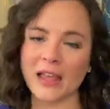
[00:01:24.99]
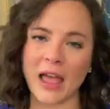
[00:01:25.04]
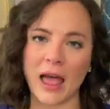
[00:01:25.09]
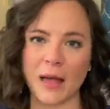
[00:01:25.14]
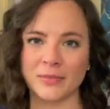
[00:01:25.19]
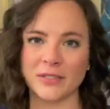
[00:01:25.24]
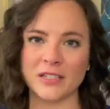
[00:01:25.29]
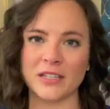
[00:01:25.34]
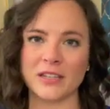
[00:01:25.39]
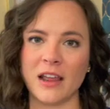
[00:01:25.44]

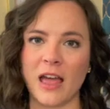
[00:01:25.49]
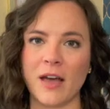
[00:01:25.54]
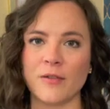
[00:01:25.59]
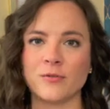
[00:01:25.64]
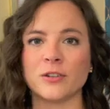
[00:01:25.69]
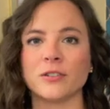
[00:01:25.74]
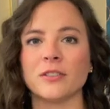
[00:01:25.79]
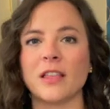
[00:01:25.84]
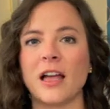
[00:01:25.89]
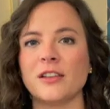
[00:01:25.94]
absent
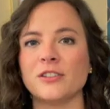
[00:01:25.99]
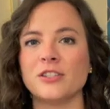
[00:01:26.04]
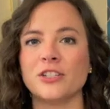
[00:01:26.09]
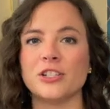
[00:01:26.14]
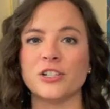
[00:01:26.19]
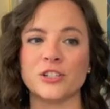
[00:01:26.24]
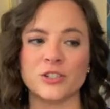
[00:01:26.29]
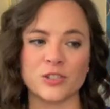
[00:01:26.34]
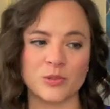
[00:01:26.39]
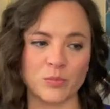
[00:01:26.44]
after last
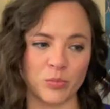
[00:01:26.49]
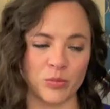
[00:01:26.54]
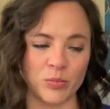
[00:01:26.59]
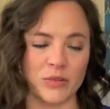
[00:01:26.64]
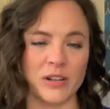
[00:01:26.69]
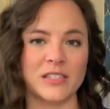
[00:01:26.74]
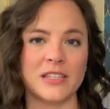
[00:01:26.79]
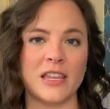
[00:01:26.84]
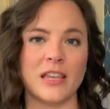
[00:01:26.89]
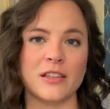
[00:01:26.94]
year's
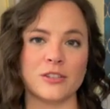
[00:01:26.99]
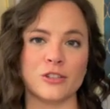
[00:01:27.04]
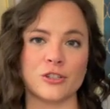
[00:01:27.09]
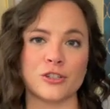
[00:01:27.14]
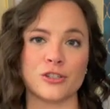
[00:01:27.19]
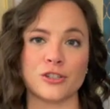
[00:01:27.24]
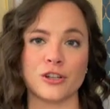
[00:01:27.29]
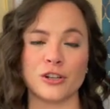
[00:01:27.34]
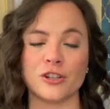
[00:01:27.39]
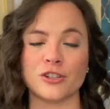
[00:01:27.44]
breast cancer
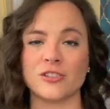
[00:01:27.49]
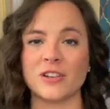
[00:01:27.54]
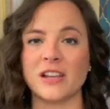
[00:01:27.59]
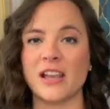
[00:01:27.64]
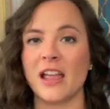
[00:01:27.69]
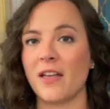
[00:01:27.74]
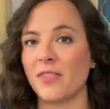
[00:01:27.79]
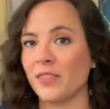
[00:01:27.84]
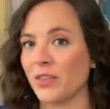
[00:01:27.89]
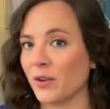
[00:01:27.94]
surgery
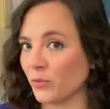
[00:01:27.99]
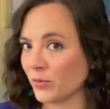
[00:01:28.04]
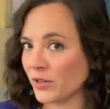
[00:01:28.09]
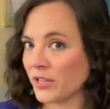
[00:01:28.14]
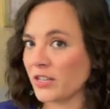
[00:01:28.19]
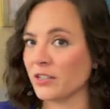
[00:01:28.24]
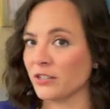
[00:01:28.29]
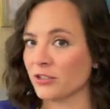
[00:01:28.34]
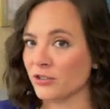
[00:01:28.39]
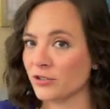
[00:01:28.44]
and then
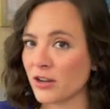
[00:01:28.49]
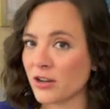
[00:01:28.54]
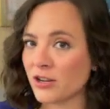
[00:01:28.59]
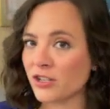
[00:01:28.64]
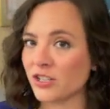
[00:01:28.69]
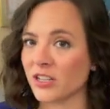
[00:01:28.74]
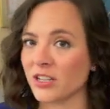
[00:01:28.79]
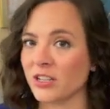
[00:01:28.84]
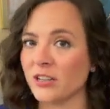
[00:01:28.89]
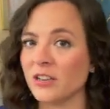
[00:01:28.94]

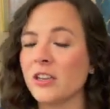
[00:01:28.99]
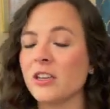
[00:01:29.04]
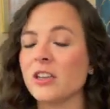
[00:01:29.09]
reconstruction,